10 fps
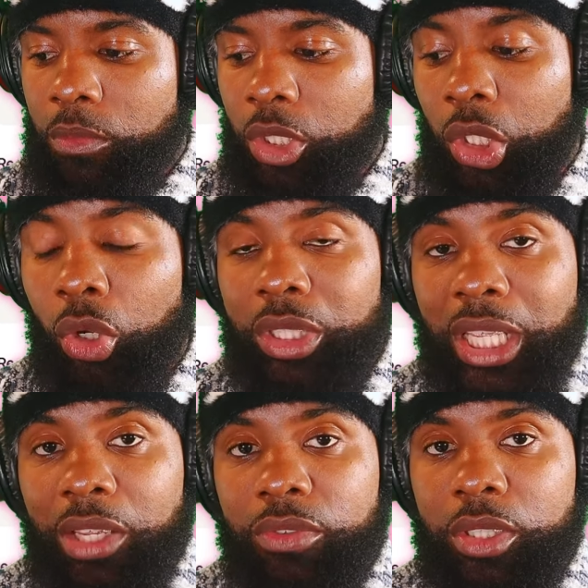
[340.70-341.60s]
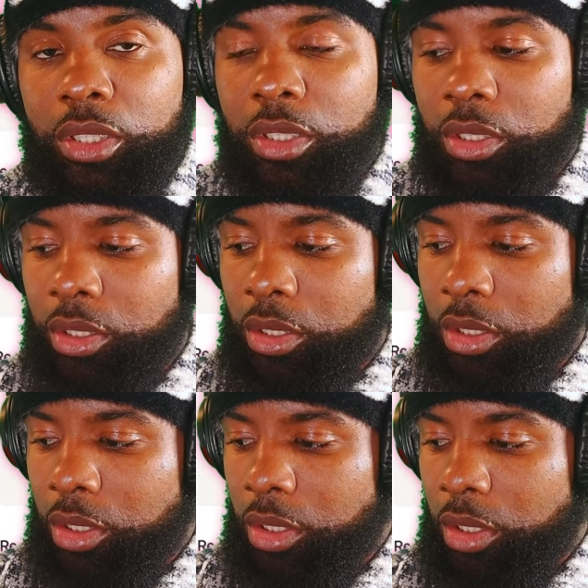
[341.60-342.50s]
The Lord gave us
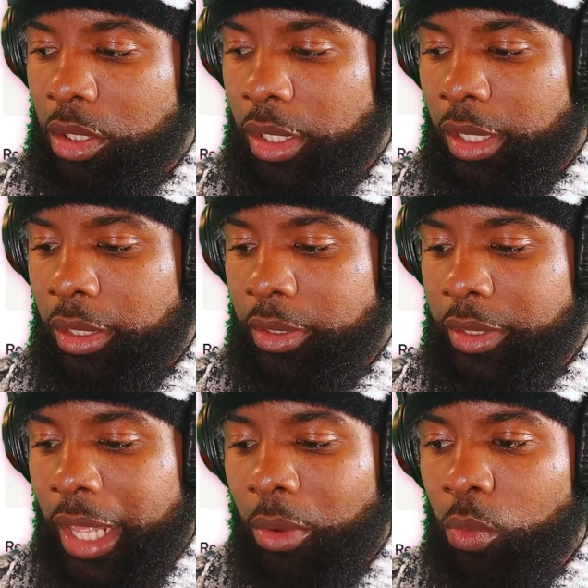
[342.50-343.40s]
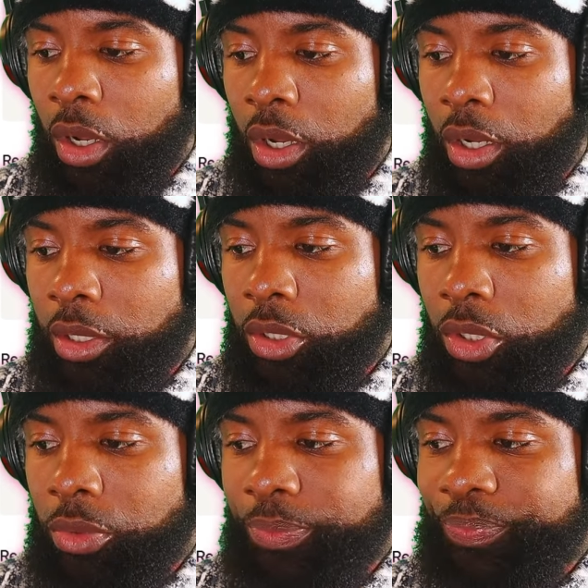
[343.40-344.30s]
that, you
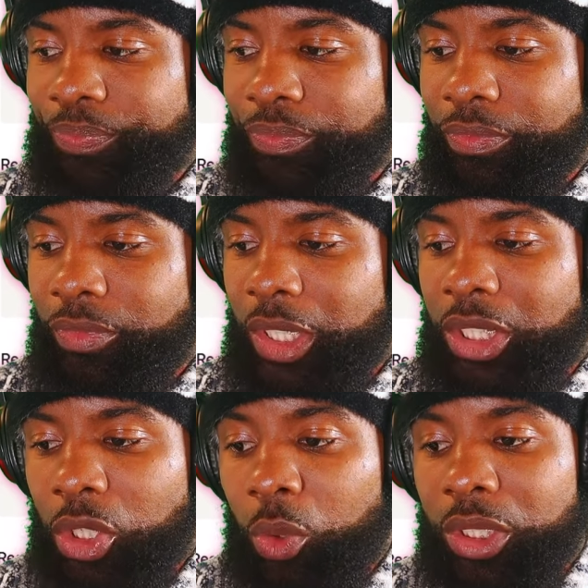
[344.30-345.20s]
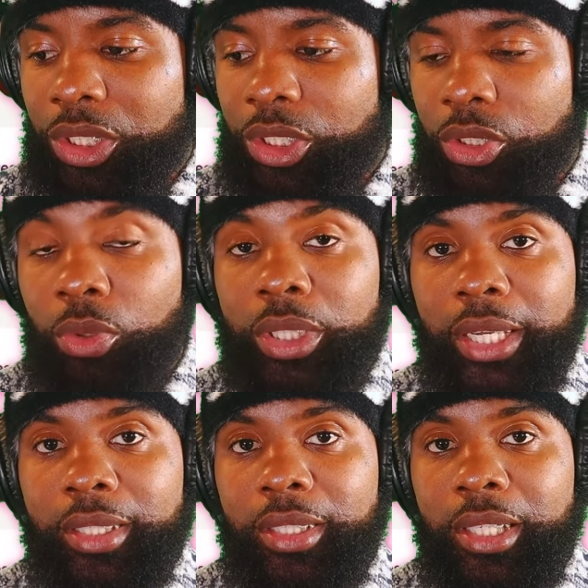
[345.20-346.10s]
know, he told us to do
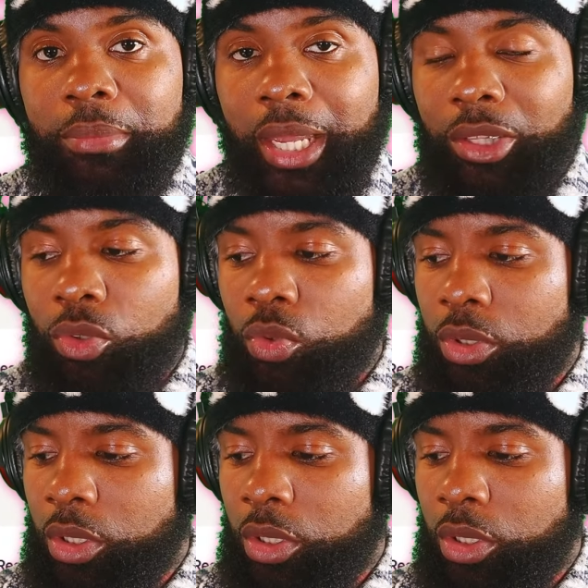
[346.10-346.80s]
that in Matthew.